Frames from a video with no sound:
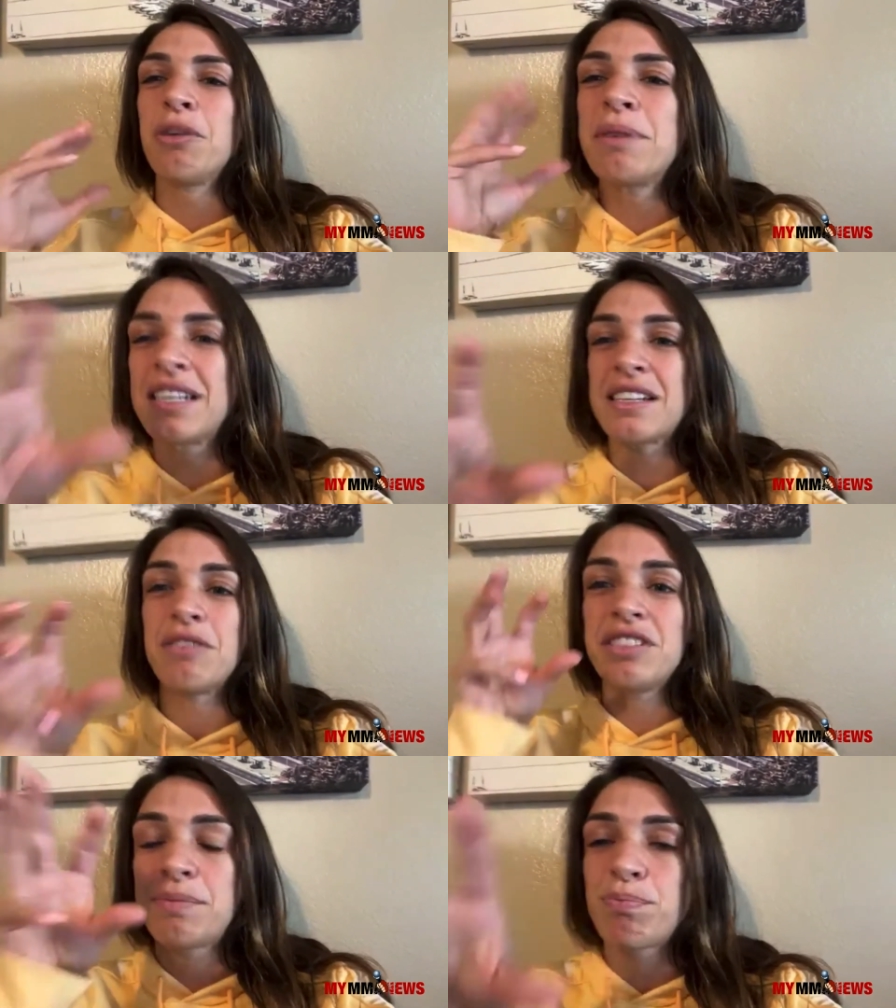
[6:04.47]
because I
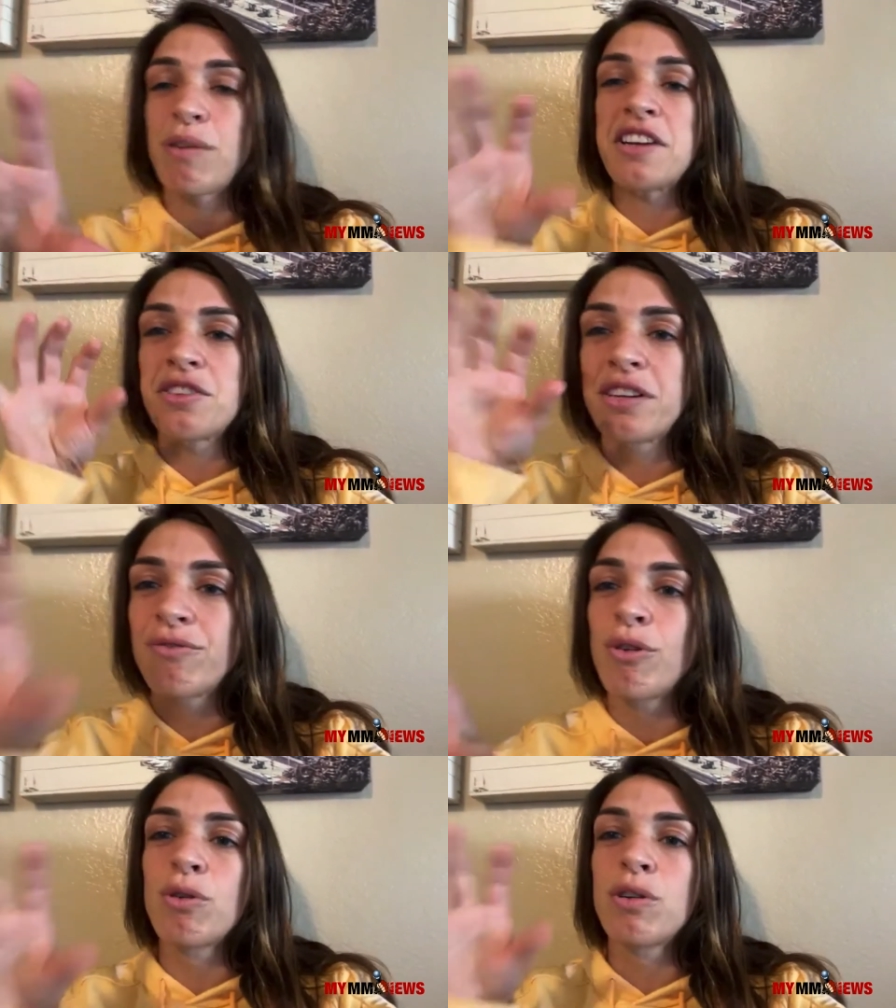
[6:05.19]
was just pressuring
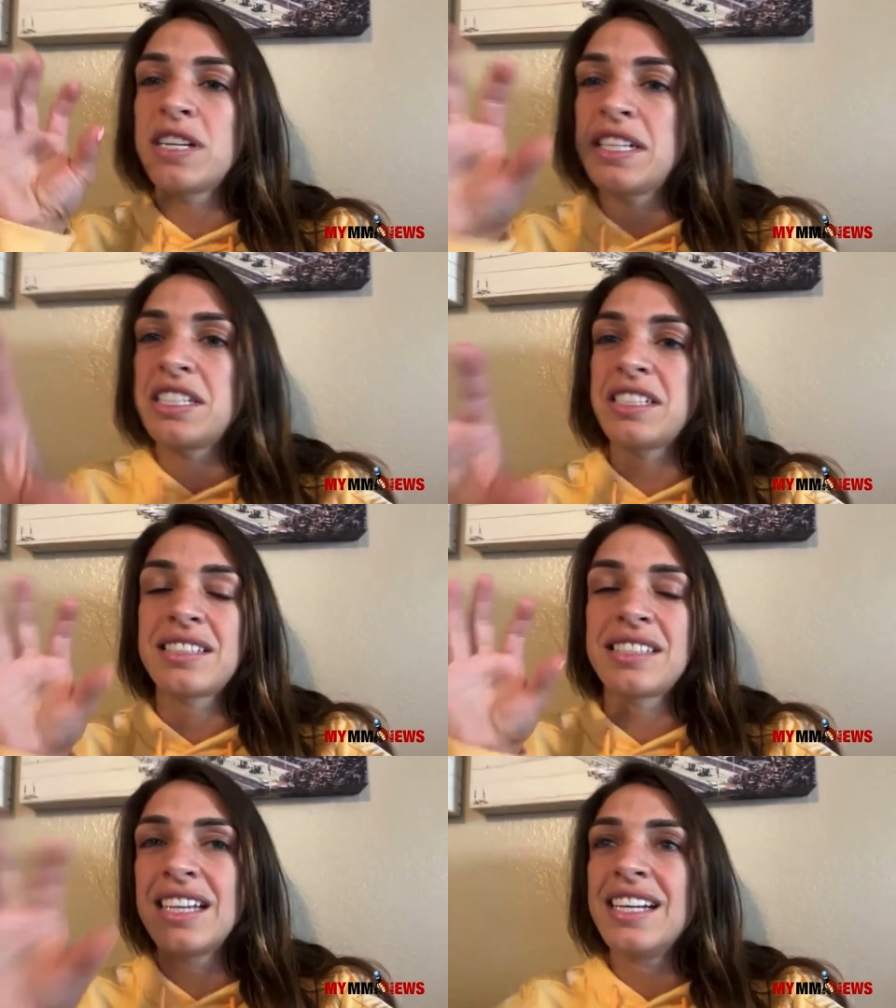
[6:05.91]
forward and
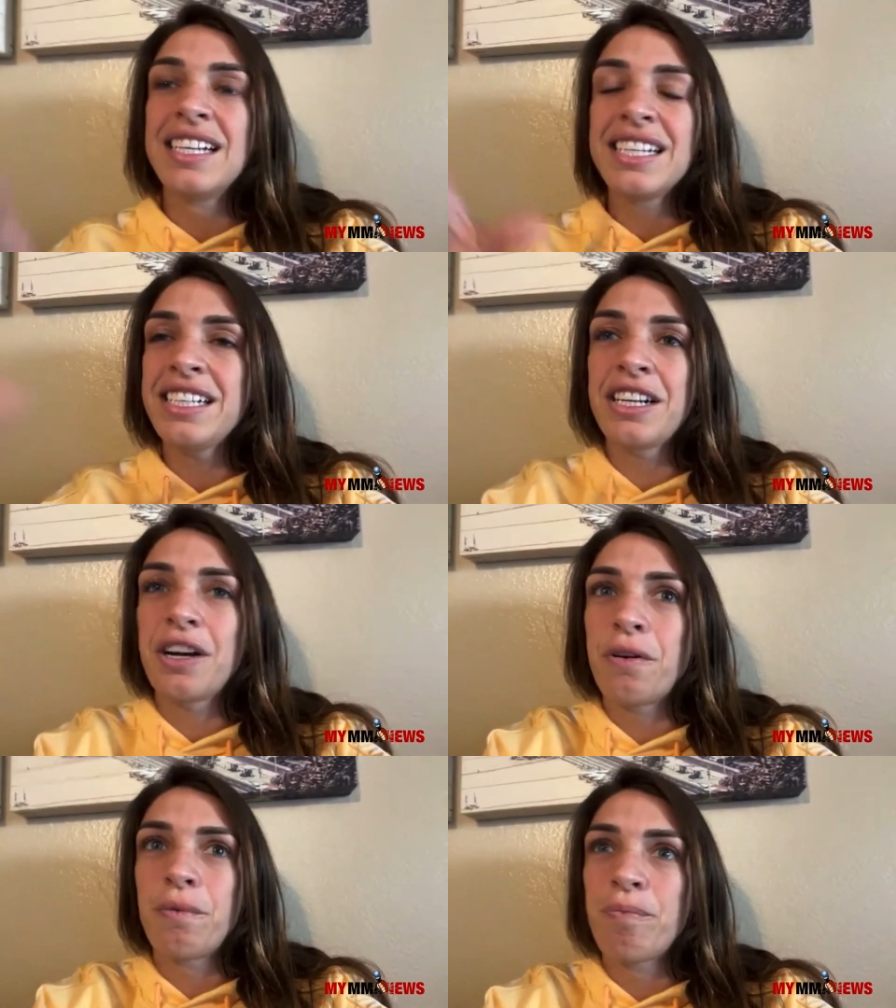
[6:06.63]
just, you
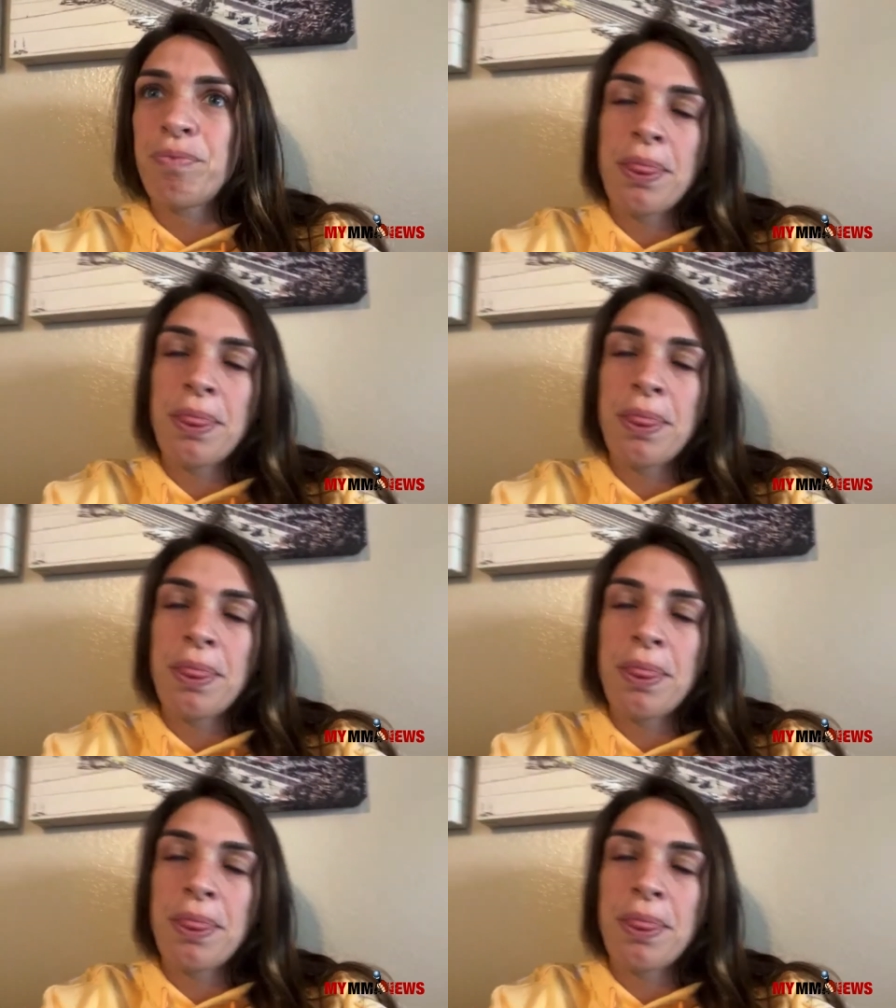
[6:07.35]
know,